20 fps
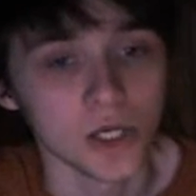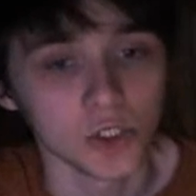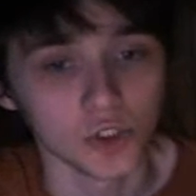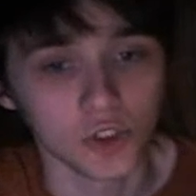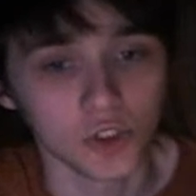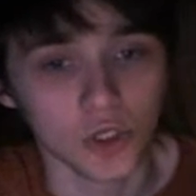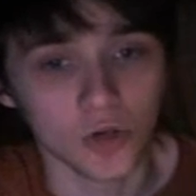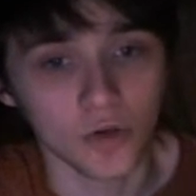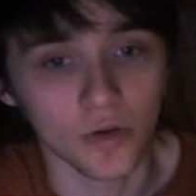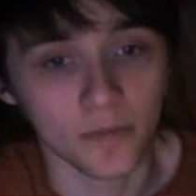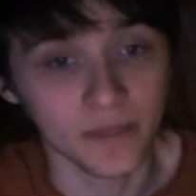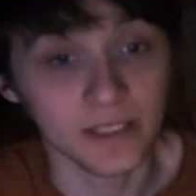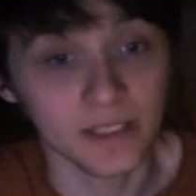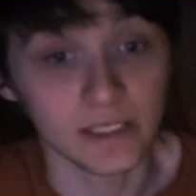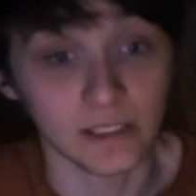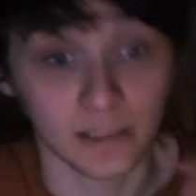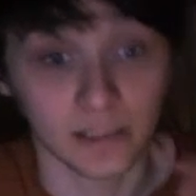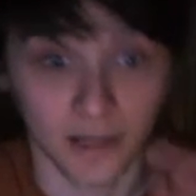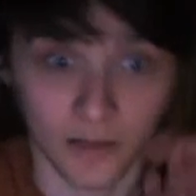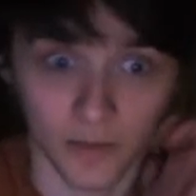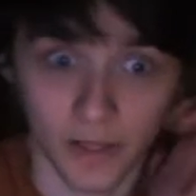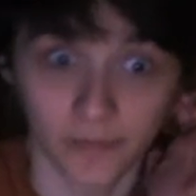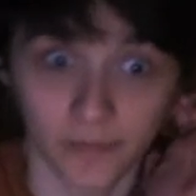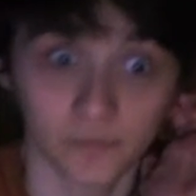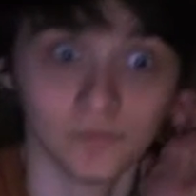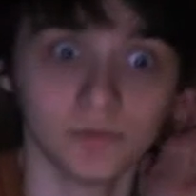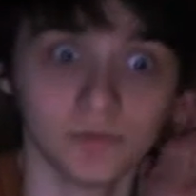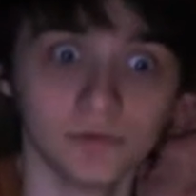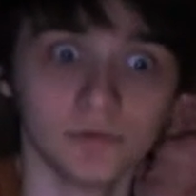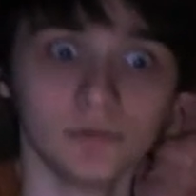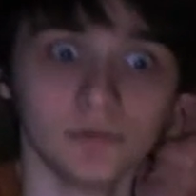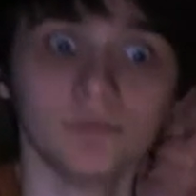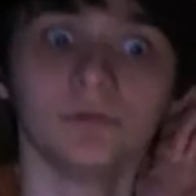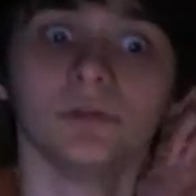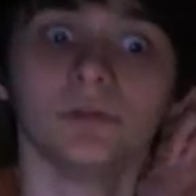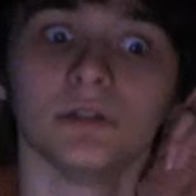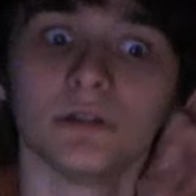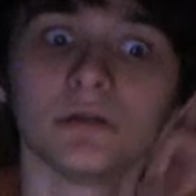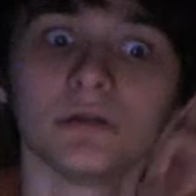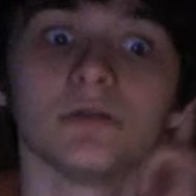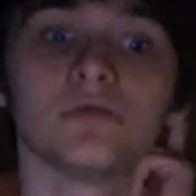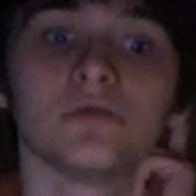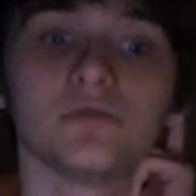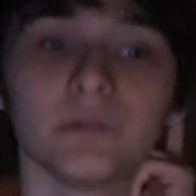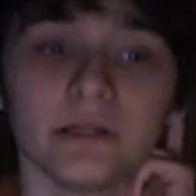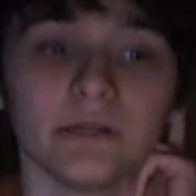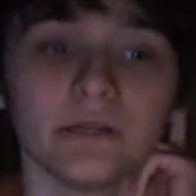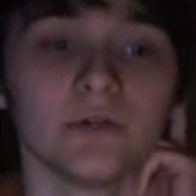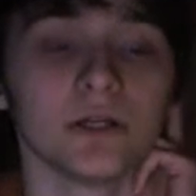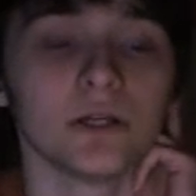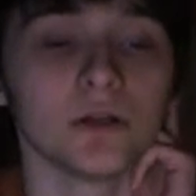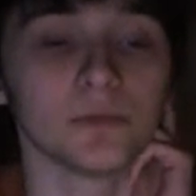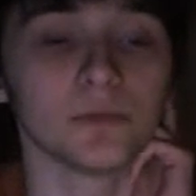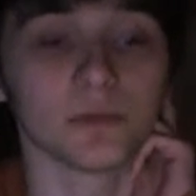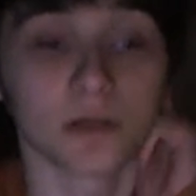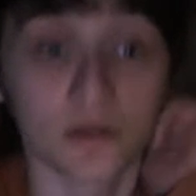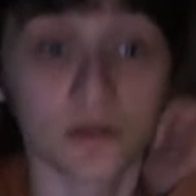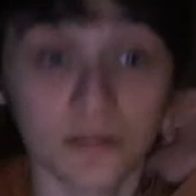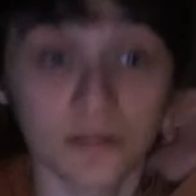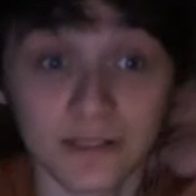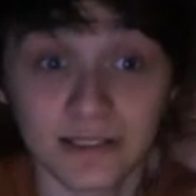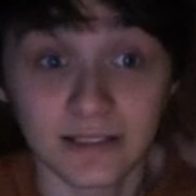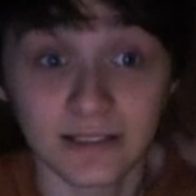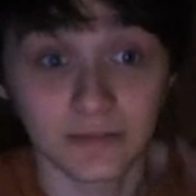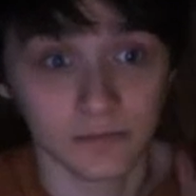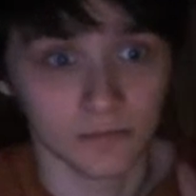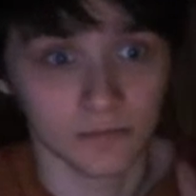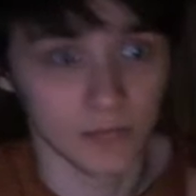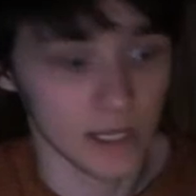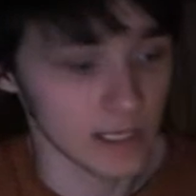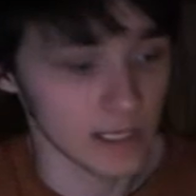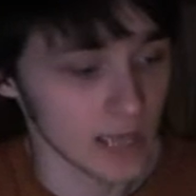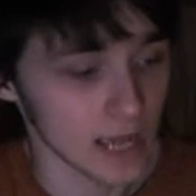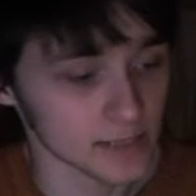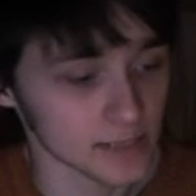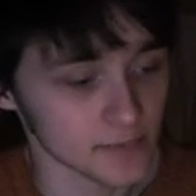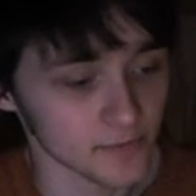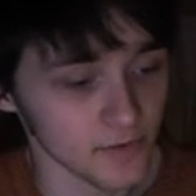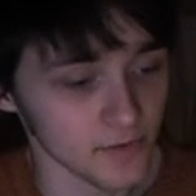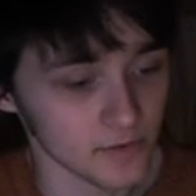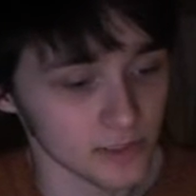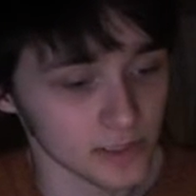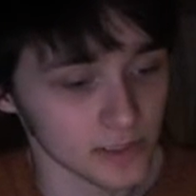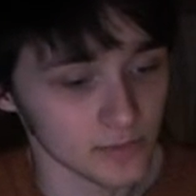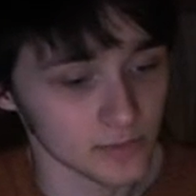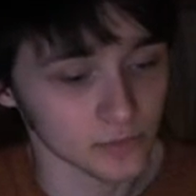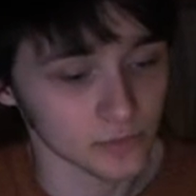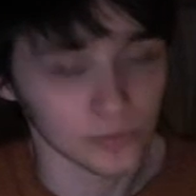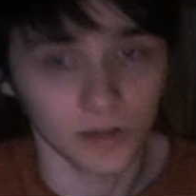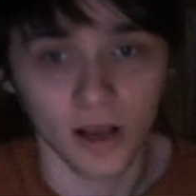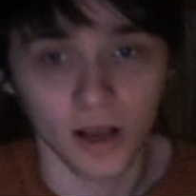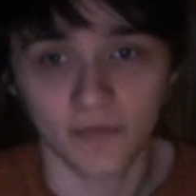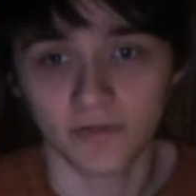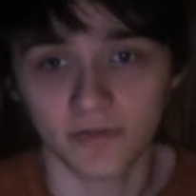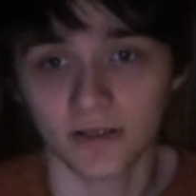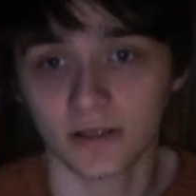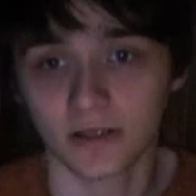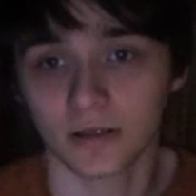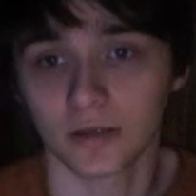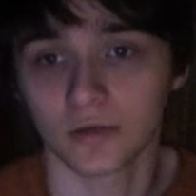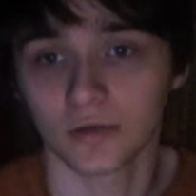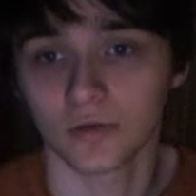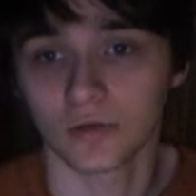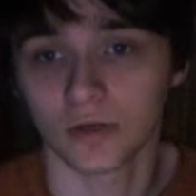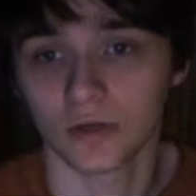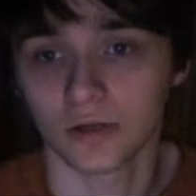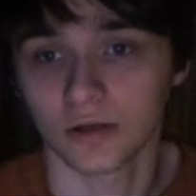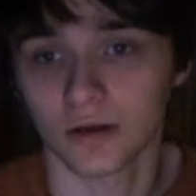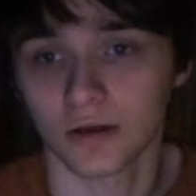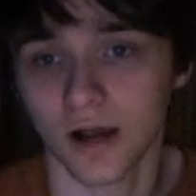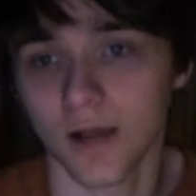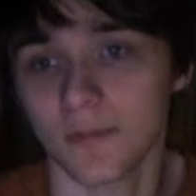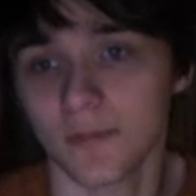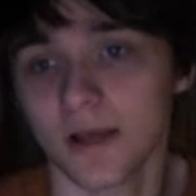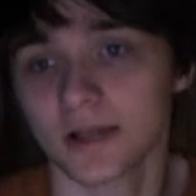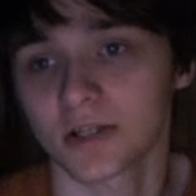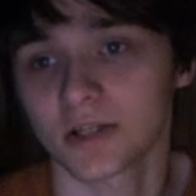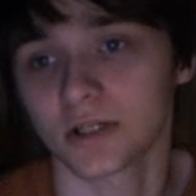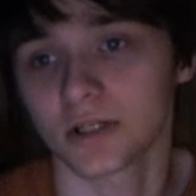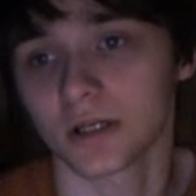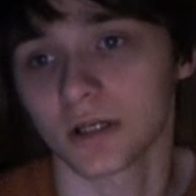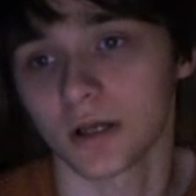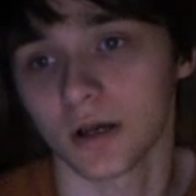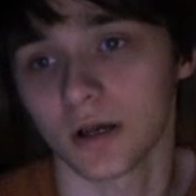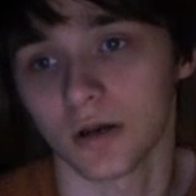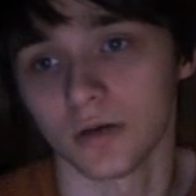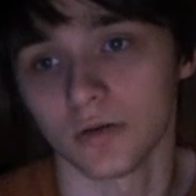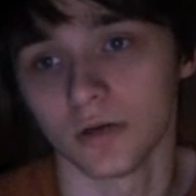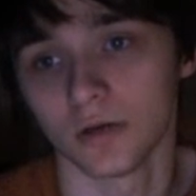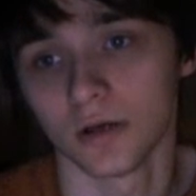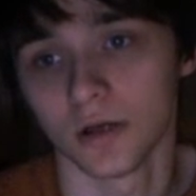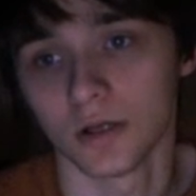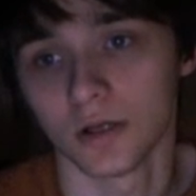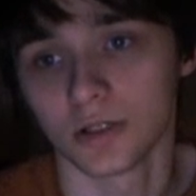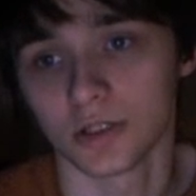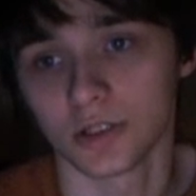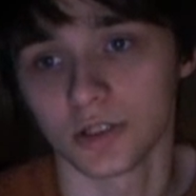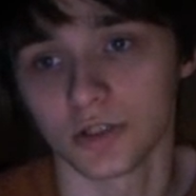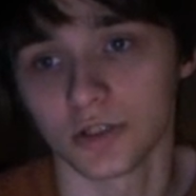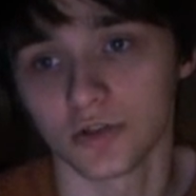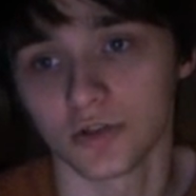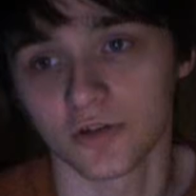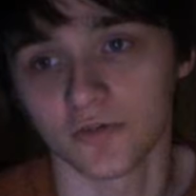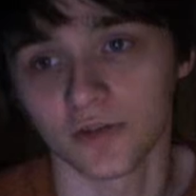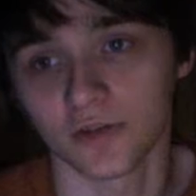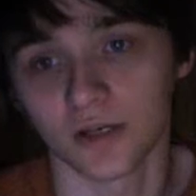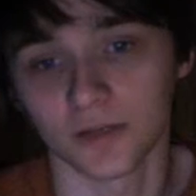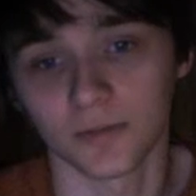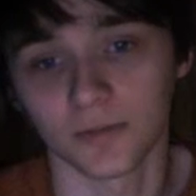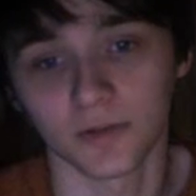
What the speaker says: So, immediately, I'm like, ooh, this is really, really good because it has a very simple, I think you can, I'm actually going to go to the trivia